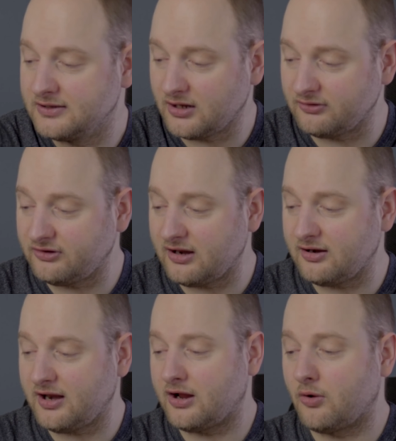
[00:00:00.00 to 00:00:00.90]
Now I
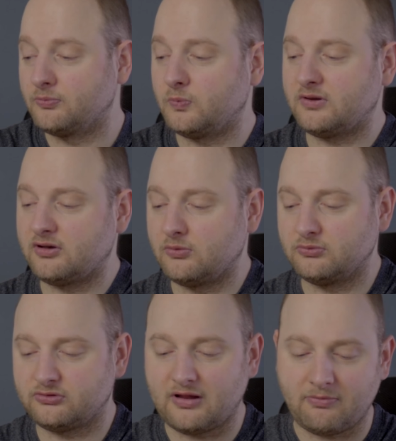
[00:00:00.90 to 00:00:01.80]
stated it comes with the new
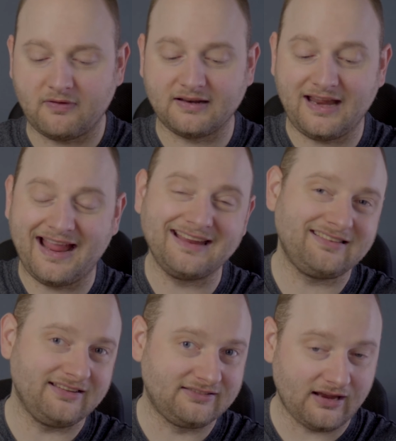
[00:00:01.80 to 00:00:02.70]
Snapdragon
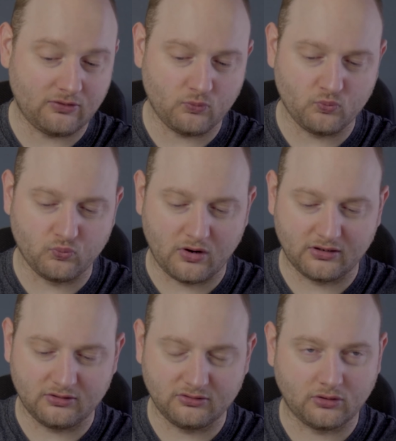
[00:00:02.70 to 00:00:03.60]
8 Gen
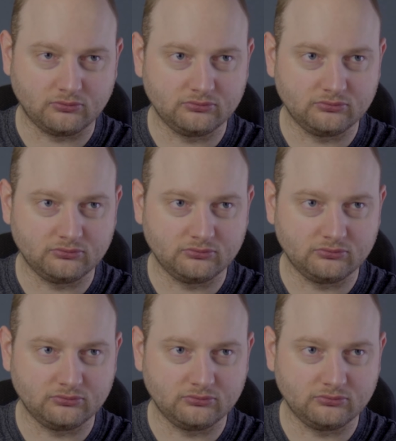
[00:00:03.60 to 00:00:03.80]
1, no,